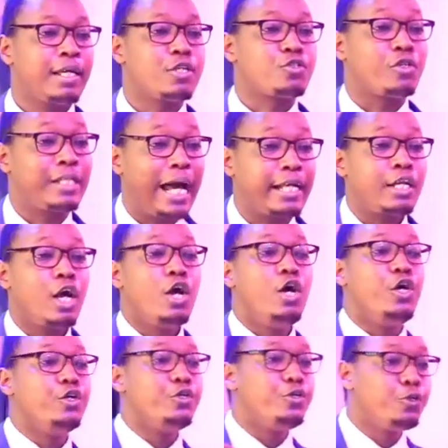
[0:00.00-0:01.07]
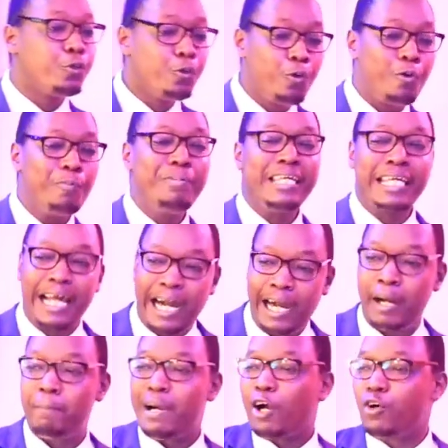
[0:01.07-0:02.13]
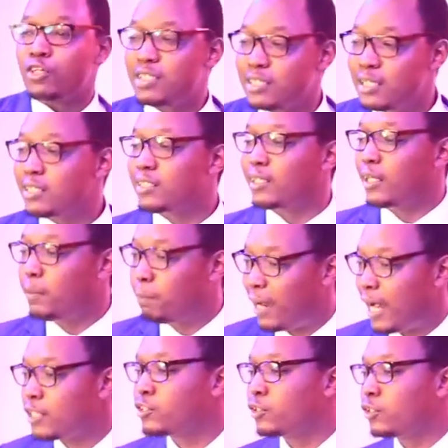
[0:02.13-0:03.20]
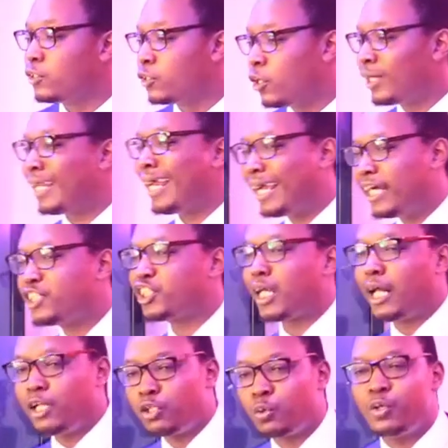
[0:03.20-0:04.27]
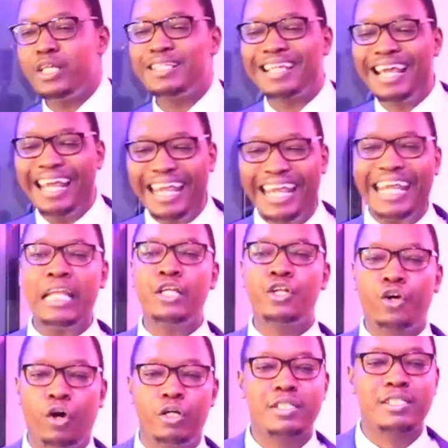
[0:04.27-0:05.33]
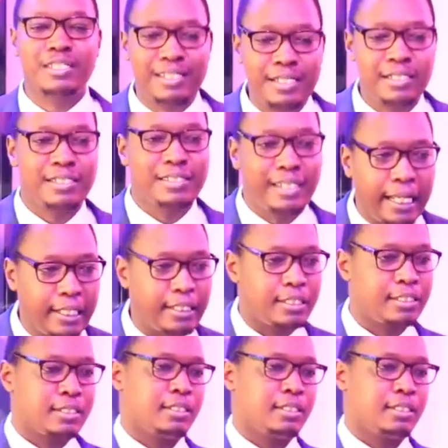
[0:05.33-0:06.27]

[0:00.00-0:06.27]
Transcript: So that you become a consistent person, not like a child who is inconsistent,